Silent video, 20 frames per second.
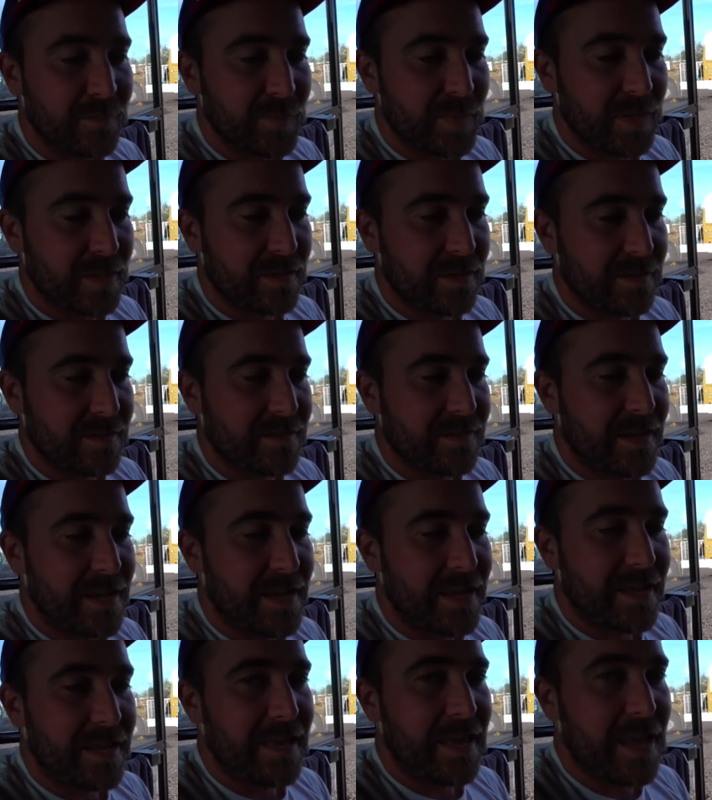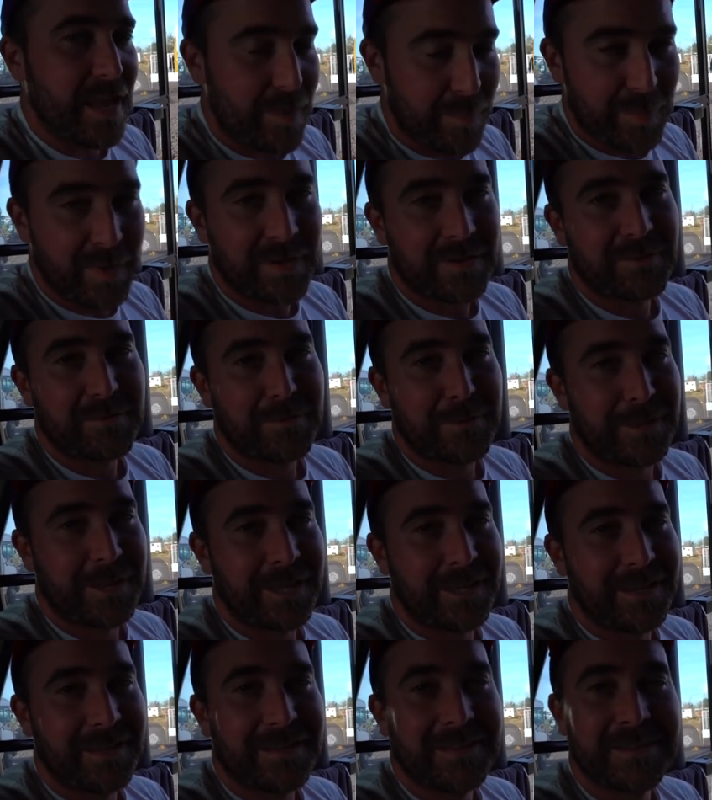because I am
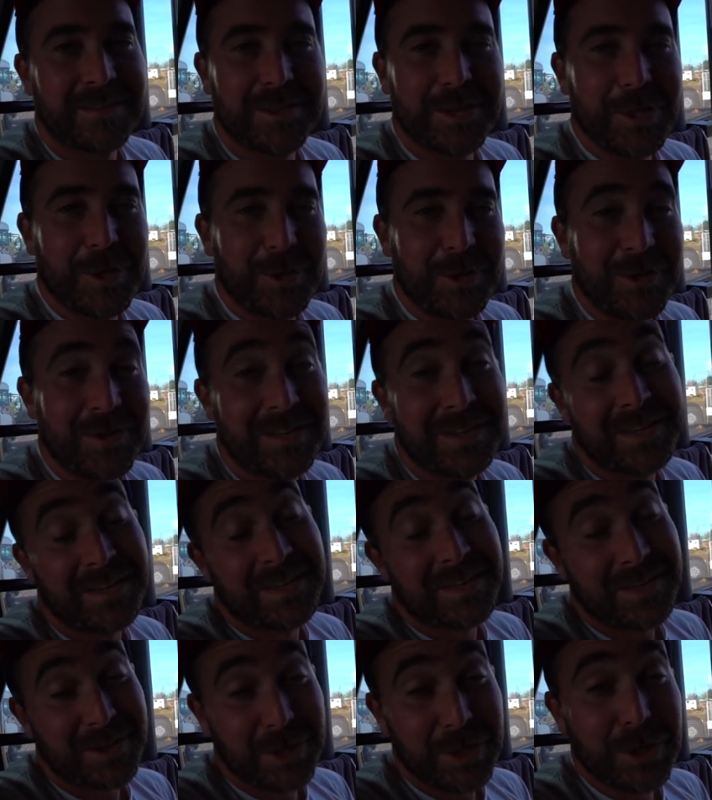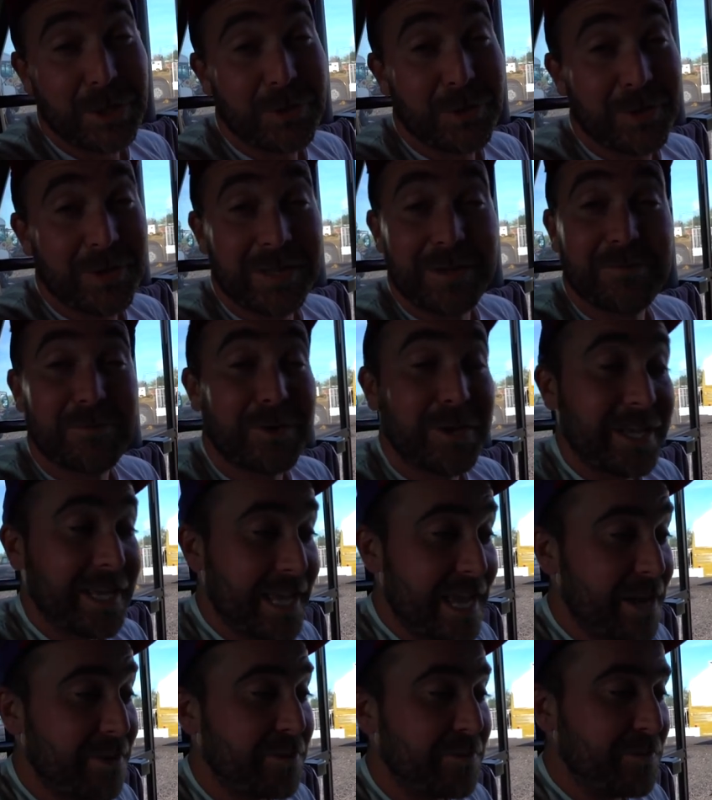running low low and
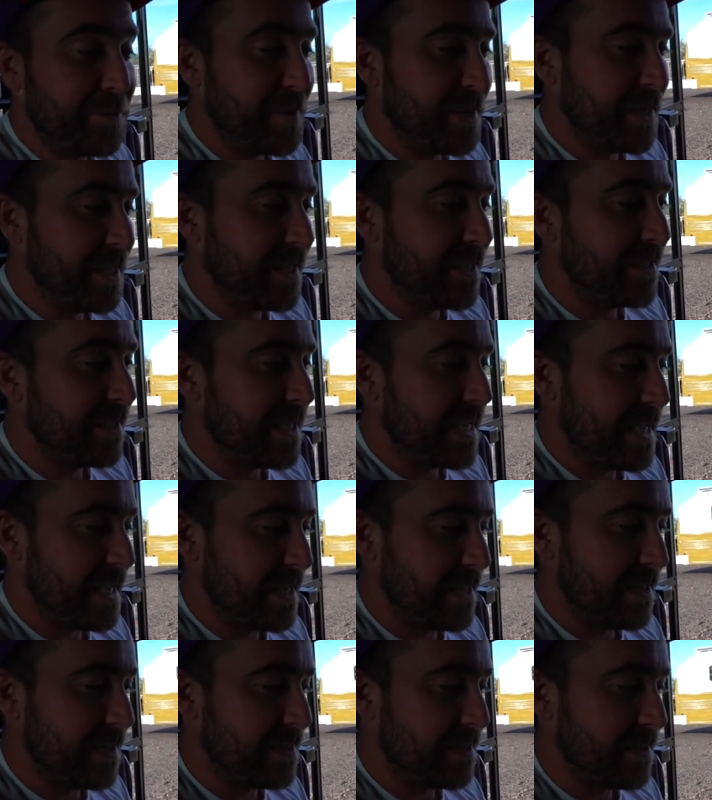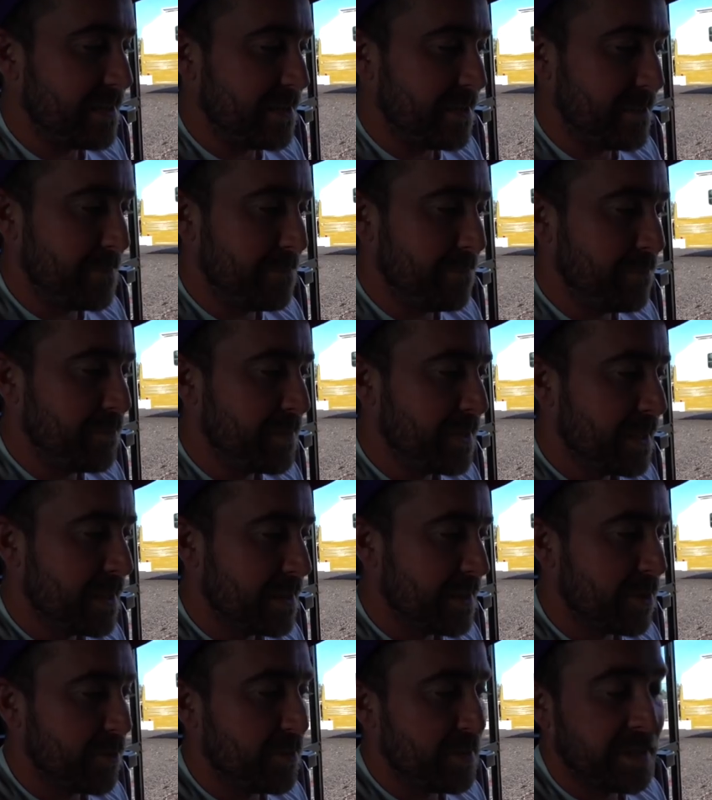running out of money, and um,
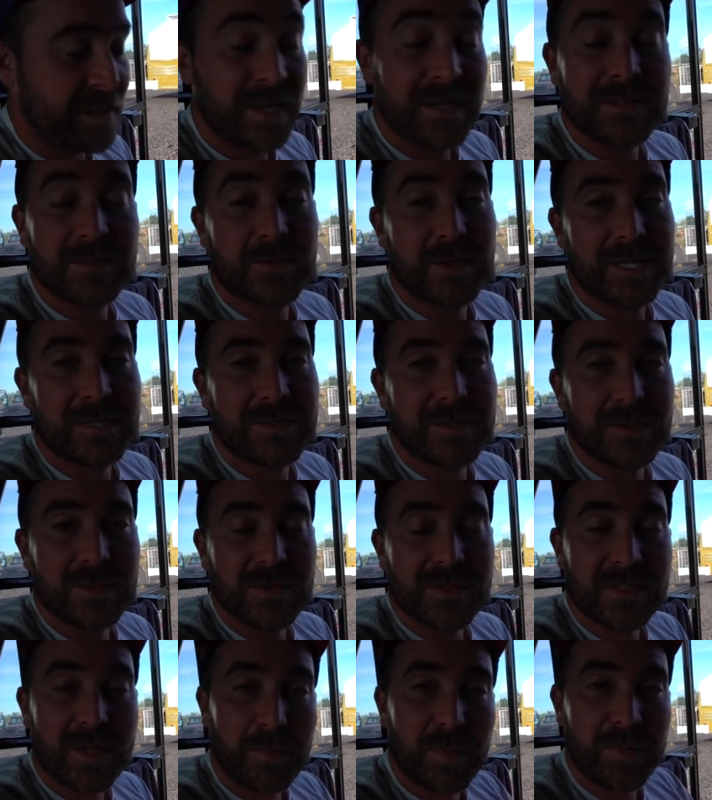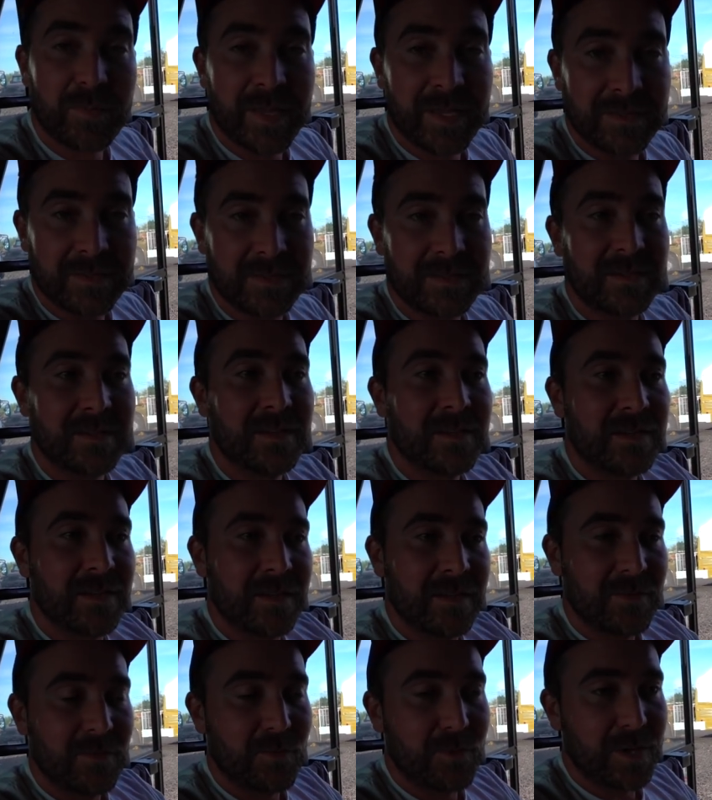that would be a nice way to supplement
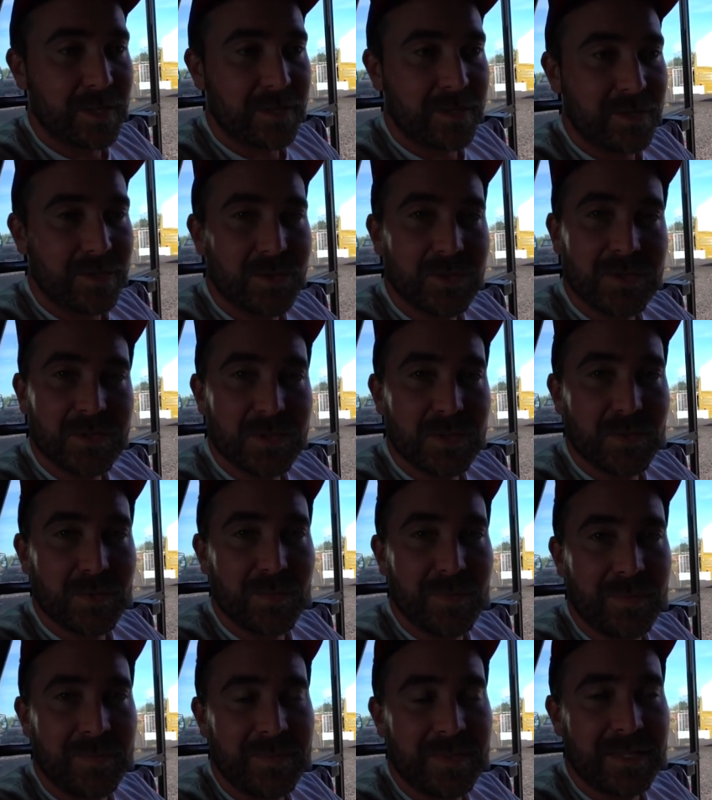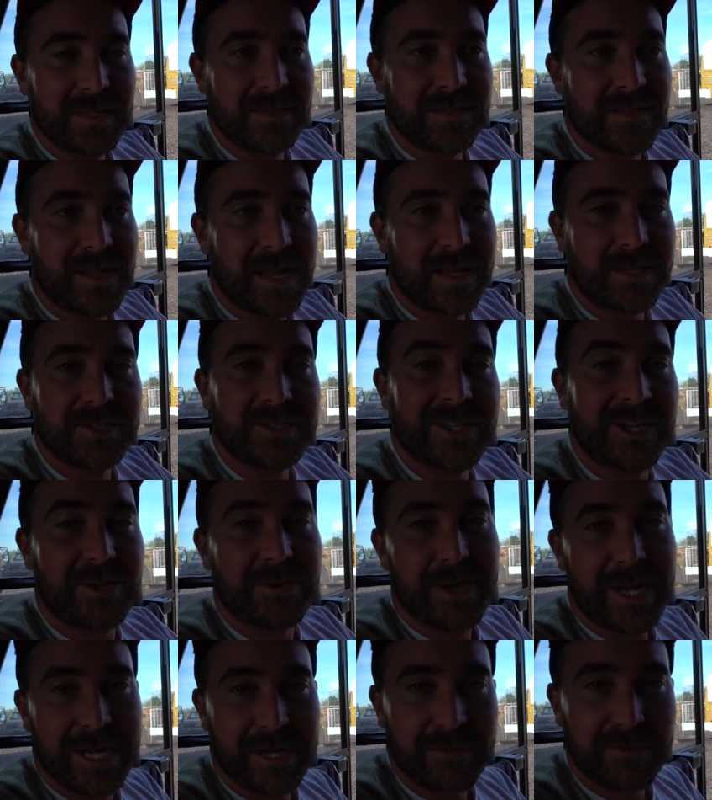what YouTube is not
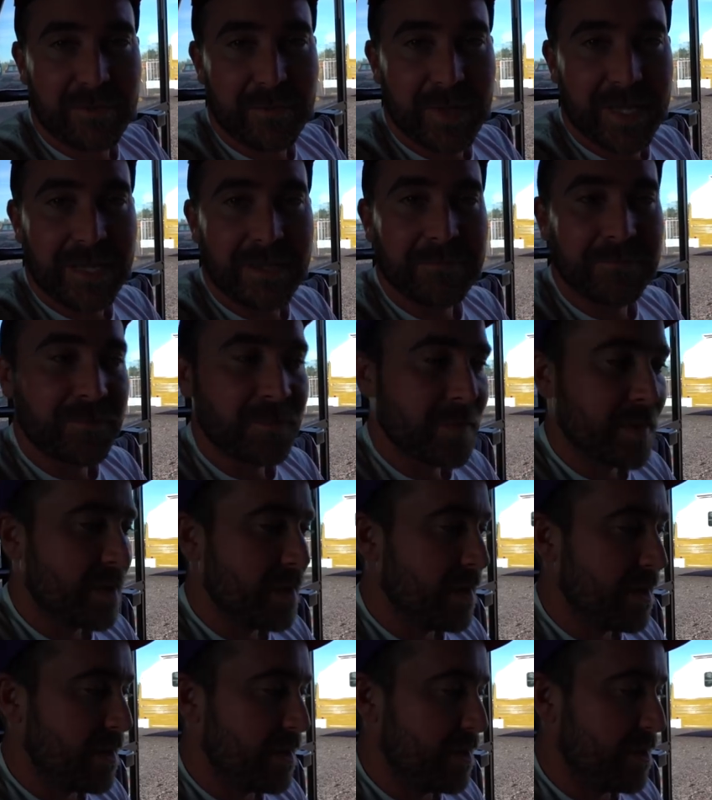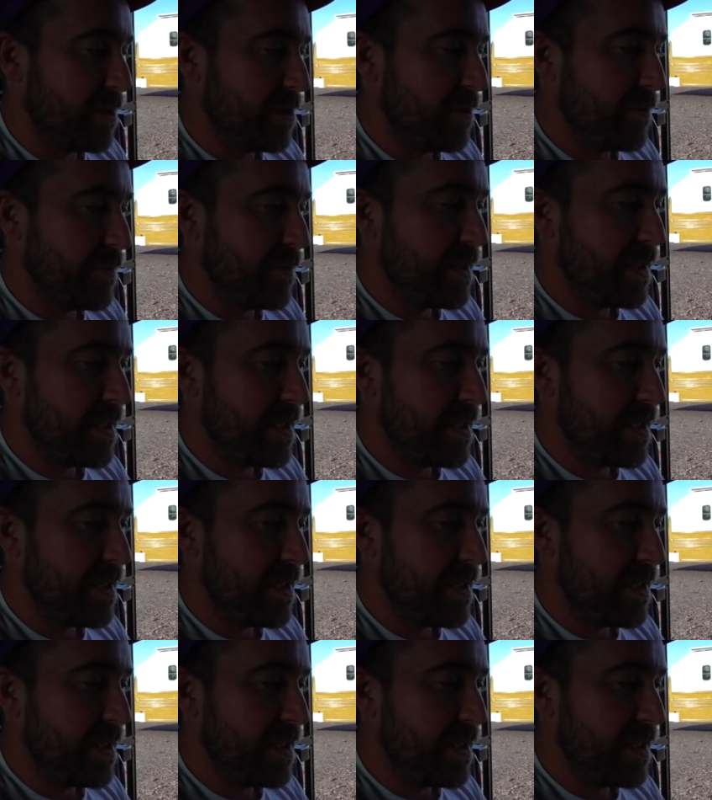generating for me. Um,